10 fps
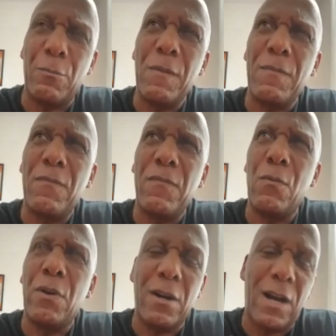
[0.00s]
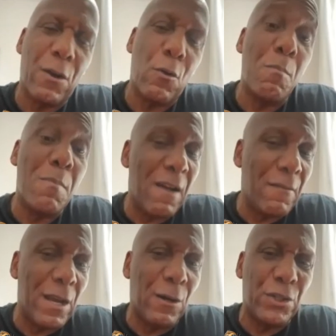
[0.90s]
we fought a guy called
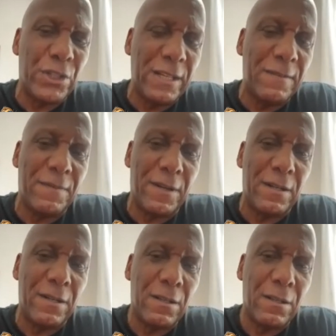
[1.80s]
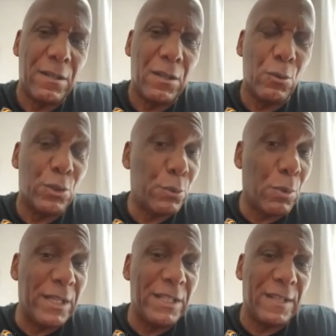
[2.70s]
Mario Schiefer. He was
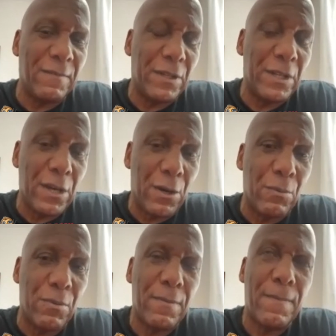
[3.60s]
27-0.